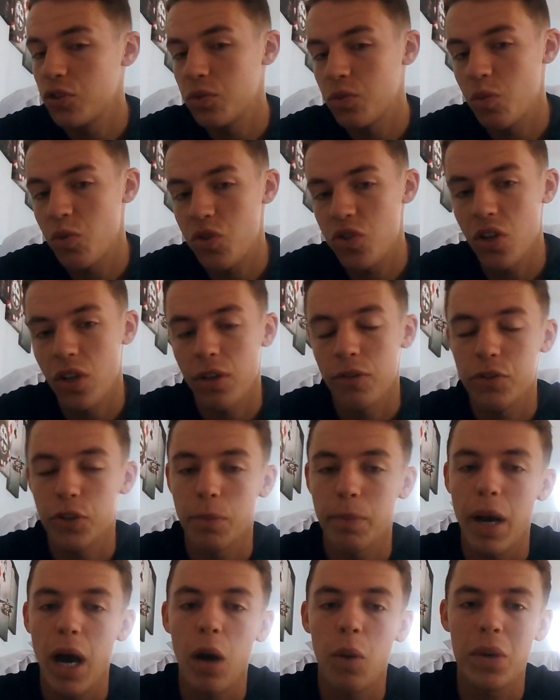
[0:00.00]
Son of
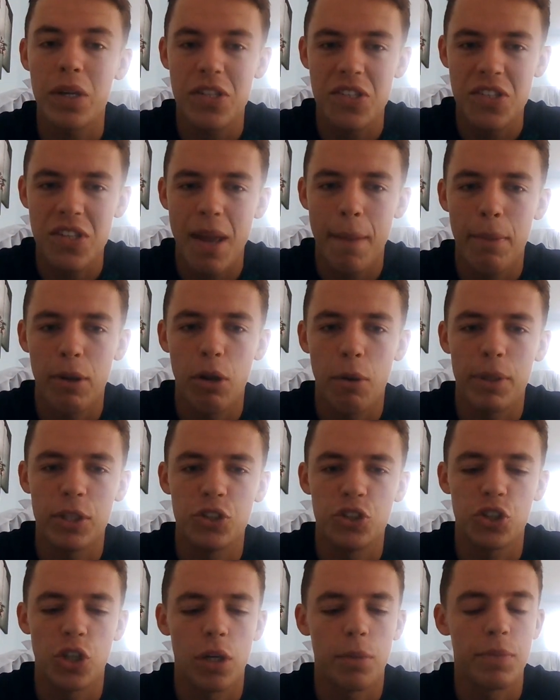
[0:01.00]
Dubawi stepping up
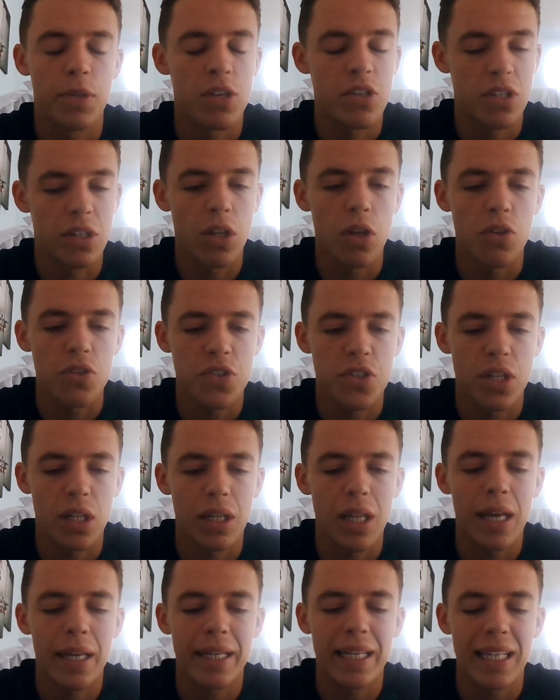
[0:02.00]
in trip. There's lots to
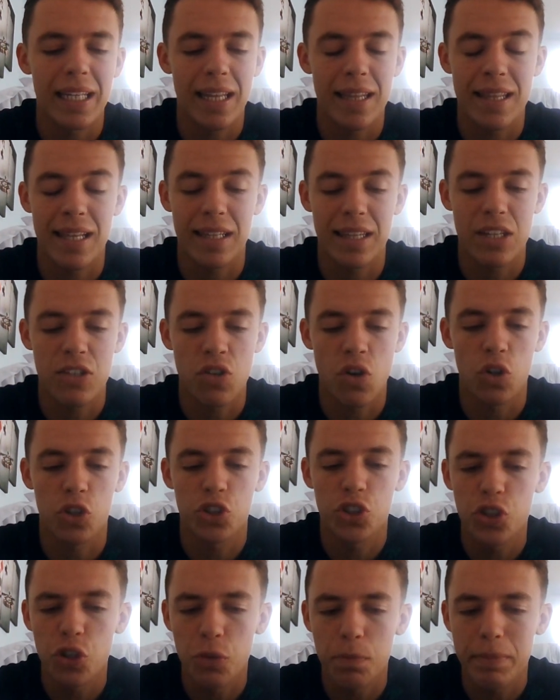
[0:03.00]
like, and I think this horse should